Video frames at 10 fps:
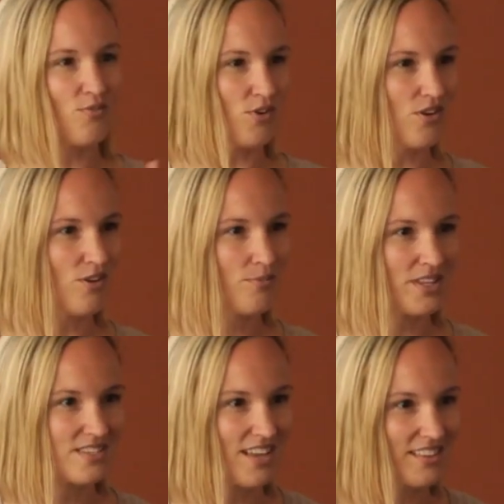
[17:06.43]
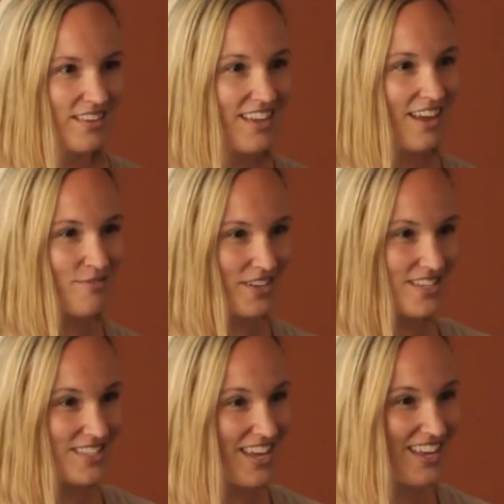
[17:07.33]
the room and suddenly I
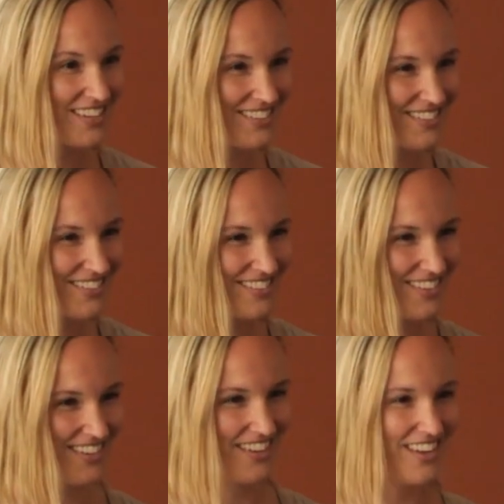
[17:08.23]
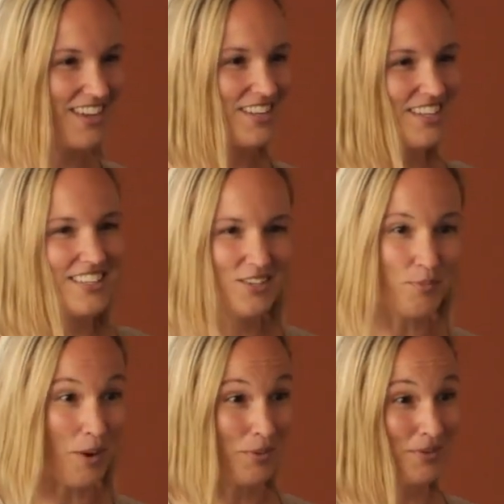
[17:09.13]
fixate, you're
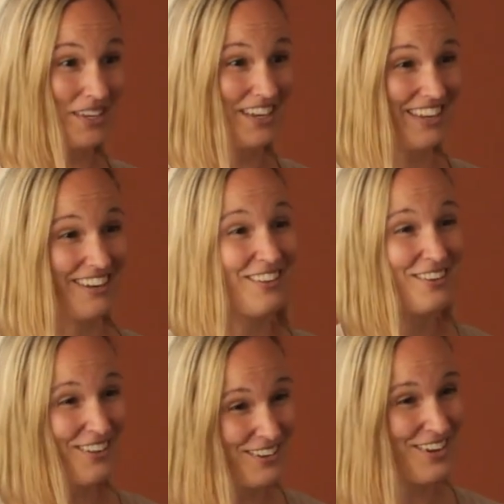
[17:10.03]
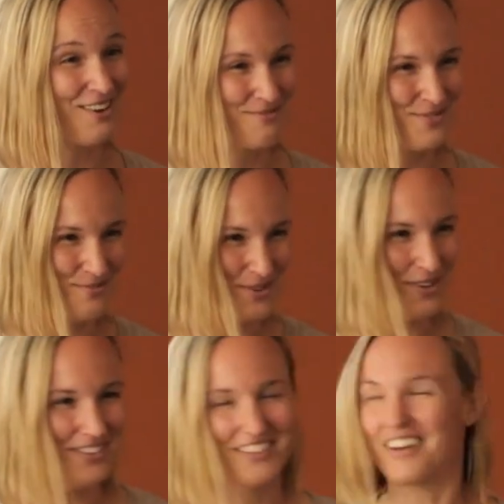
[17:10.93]
probably going to get a little
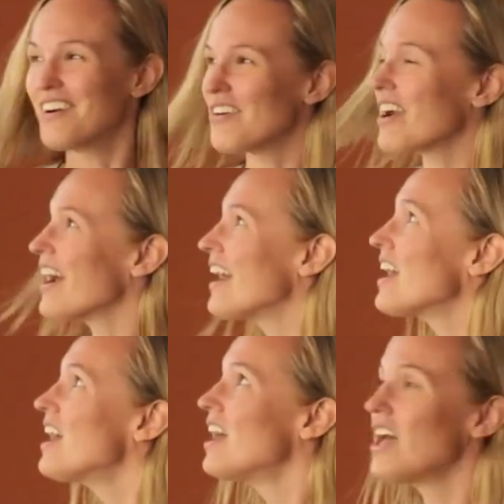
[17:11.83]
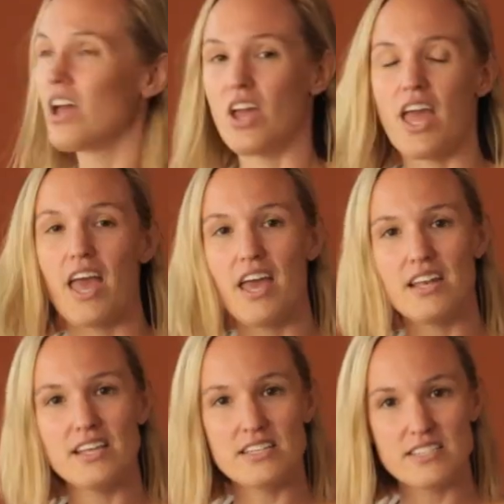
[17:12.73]
uncomfortable, okay?
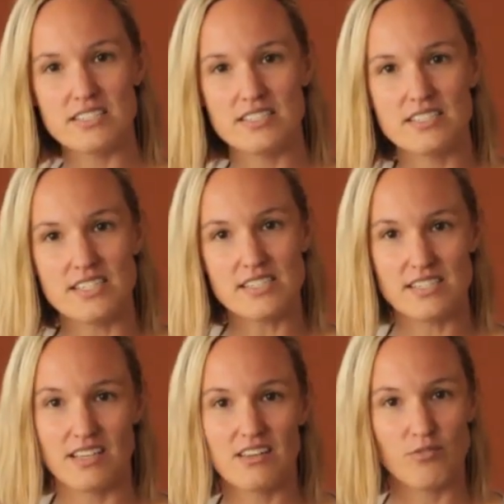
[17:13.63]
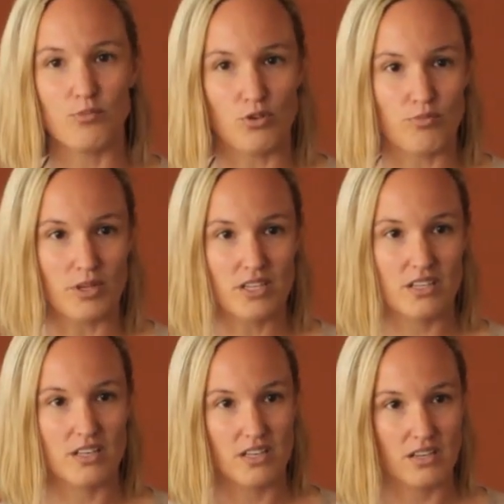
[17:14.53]
Any ceasing of
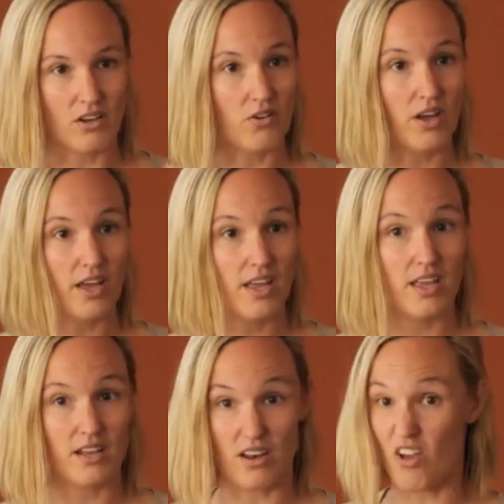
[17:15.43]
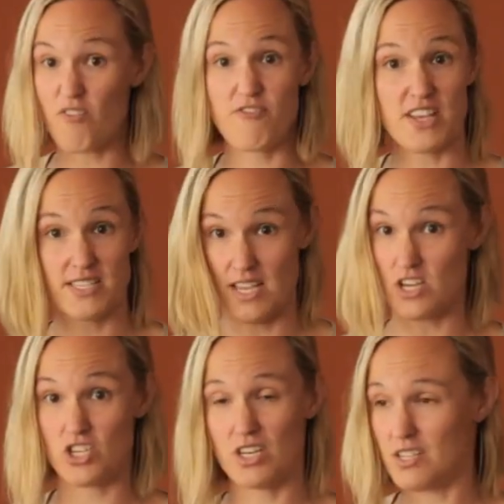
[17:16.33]
movement, okay, and a
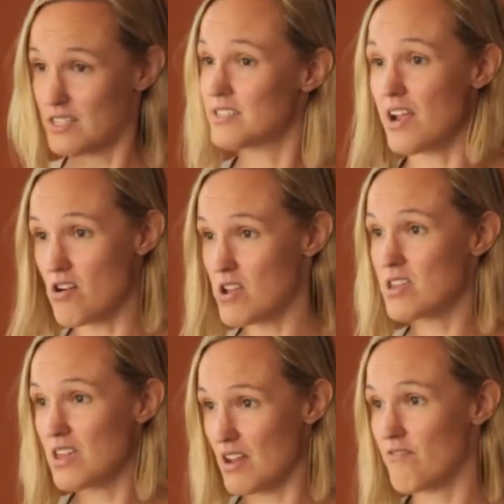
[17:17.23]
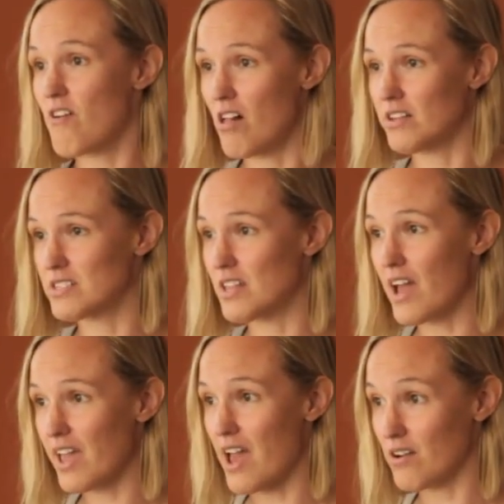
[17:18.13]
fixation and staring can fall into
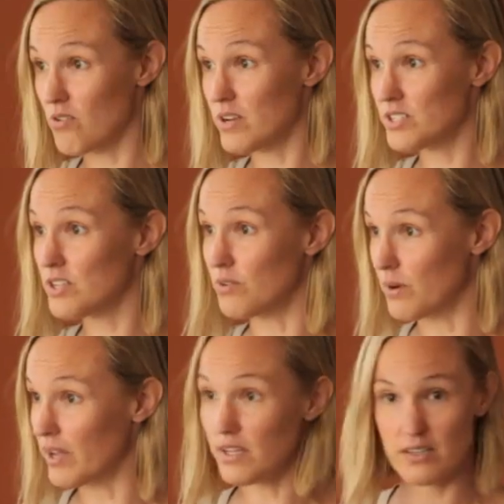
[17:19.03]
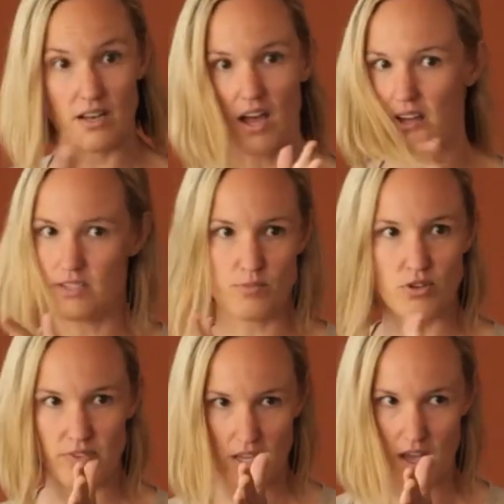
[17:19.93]
that category too, right? Eyes
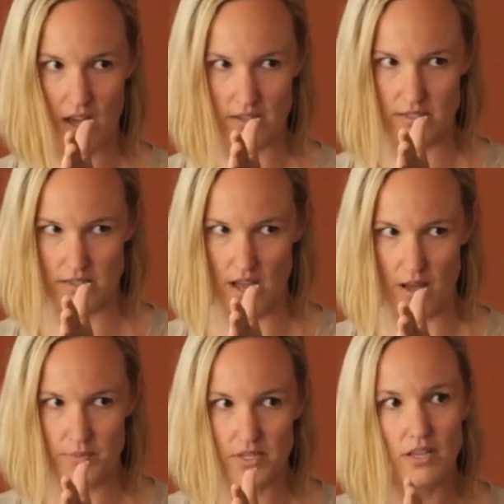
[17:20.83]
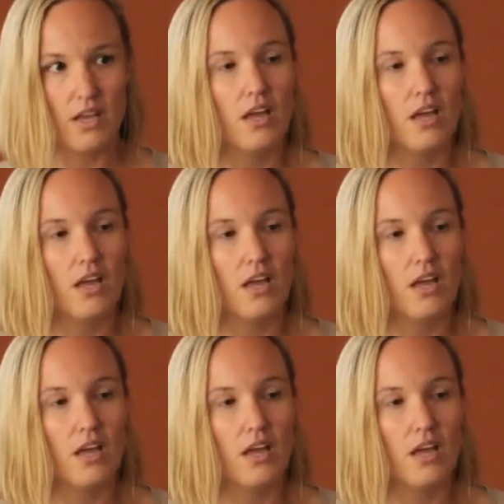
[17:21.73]
moving, eyes stopped,